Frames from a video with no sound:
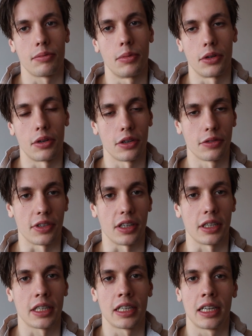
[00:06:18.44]

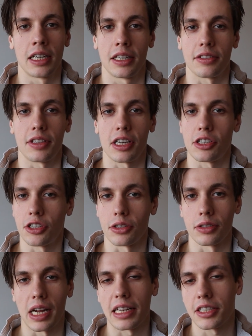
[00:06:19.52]
moreover, they show
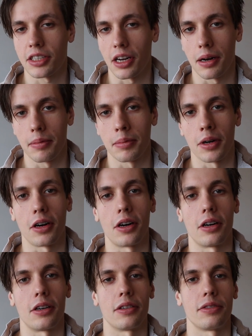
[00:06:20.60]
that some
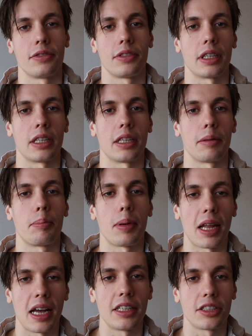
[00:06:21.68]
of the
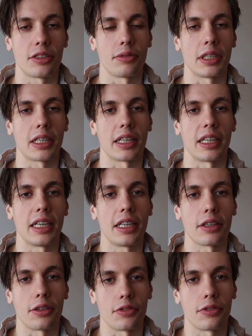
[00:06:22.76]
plants we can eat
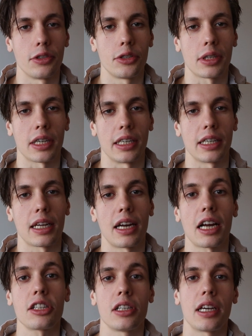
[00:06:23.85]
or the fruits we can eat can
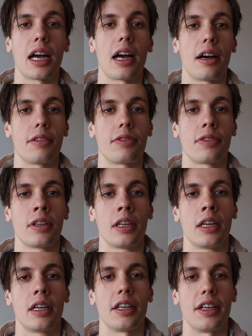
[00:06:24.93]
actually have
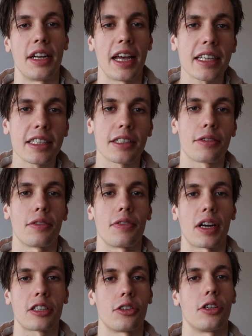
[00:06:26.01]
negative
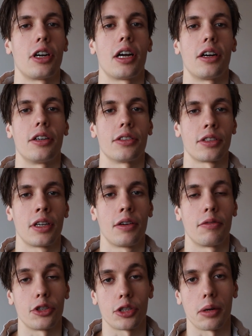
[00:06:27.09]
effects on our health
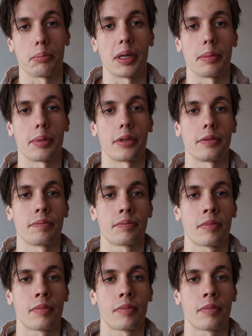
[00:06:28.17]
for some people.